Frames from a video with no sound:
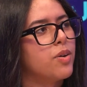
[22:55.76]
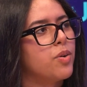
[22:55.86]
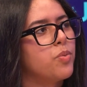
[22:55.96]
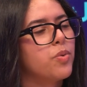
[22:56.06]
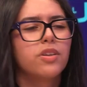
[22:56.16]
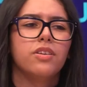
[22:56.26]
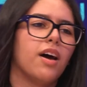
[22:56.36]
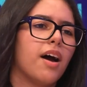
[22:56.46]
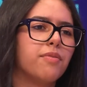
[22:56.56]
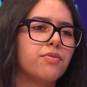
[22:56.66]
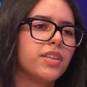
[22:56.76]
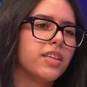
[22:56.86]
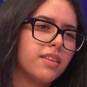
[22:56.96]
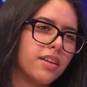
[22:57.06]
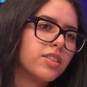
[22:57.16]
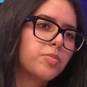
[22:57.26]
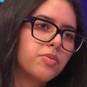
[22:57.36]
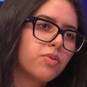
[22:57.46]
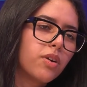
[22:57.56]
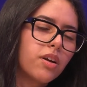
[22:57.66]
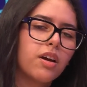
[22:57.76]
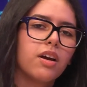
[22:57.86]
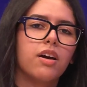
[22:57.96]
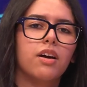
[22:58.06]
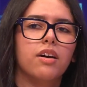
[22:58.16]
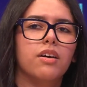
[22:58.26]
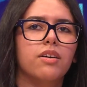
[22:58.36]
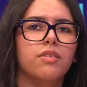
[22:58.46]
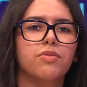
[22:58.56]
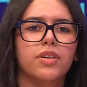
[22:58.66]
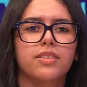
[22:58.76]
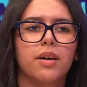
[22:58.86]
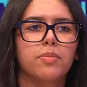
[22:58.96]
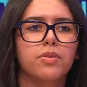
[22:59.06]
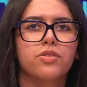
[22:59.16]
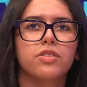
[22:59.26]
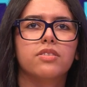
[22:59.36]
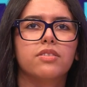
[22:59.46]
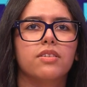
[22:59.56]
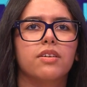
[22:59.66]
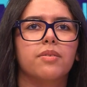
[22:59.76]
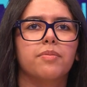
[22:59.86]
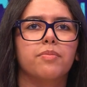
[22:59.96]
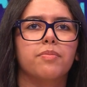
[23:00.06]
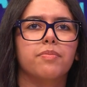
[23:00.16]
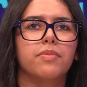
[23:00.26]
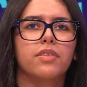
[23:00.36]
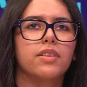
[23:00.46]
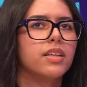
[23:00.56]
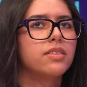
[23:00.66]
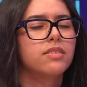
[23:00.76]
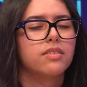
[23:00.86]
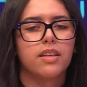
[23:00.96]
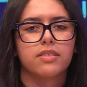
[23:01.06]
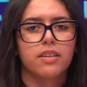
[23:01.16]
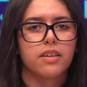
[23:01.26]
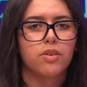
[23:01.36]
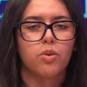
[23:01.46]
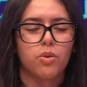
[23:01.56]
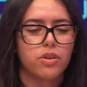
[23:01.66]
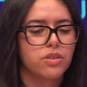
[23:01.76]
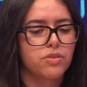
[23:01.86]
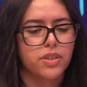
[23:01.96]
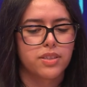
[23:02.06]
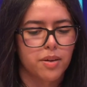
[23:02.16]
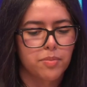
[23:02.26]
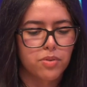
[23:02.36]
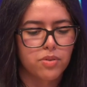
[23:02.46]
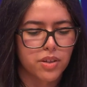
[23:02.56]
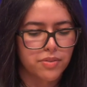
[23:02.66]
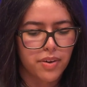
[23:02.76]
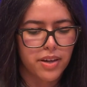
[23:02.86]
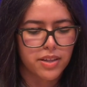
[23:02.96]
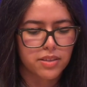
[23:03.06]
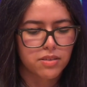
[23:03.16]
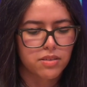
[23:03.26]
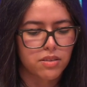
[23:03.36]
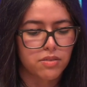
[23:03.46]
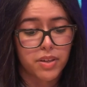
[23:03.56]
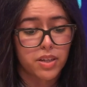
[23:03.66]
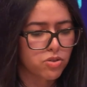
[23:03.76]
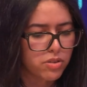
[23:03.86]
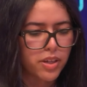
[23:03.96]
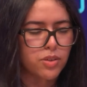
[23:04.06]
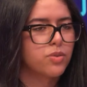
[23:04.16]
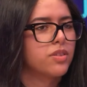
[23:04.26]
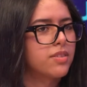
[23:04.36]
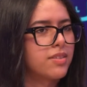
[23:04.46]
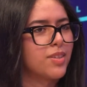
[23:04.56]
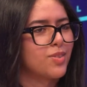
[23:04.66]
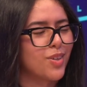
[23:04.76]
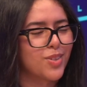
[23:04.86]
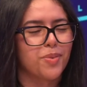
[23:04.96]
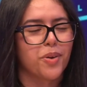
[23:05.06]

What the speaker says: wouldn't have really done it before. For example, just let's take a course, for example, in finance, financial diagnosis, as I talked about